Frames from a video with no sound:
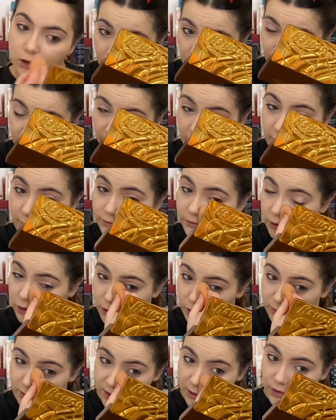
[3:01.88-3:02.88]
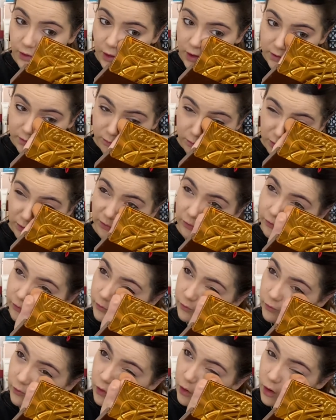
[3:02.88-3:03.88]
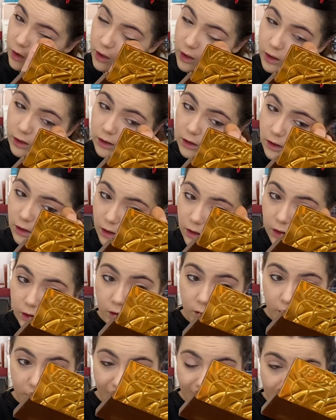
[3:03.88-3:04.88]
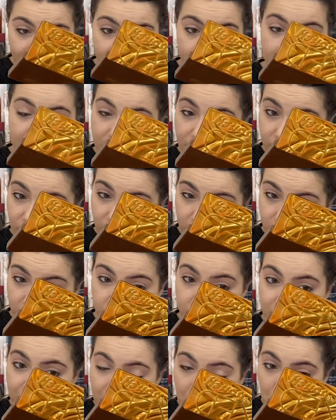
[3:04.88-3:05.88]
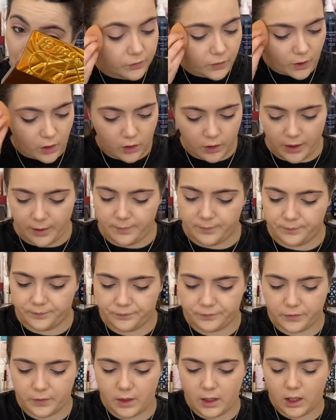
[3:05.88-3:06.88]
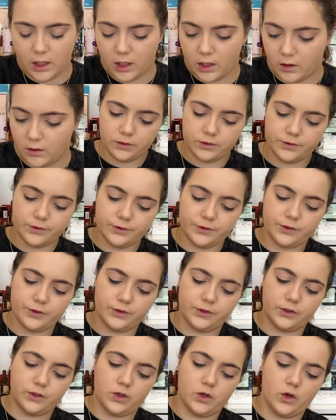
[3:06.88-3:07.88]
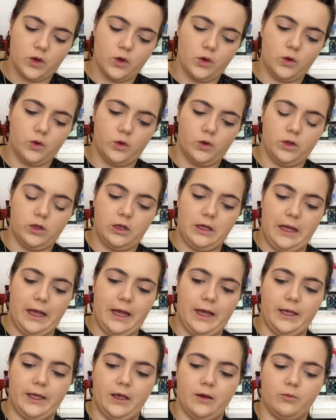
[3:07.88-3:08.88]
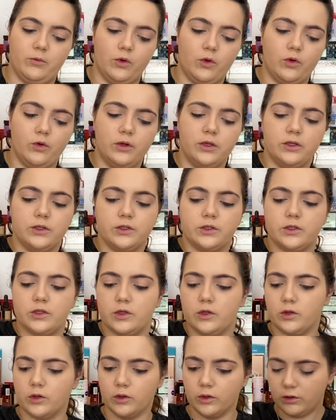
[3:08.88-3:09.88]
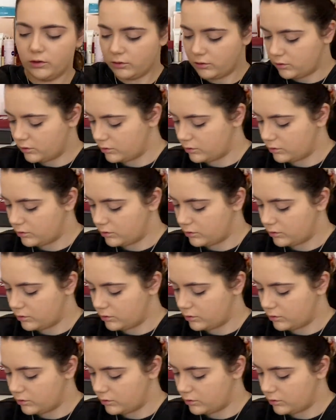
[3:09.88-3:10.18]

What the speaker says: I think I've talked about this before, but it's really good. Okay, so I am going to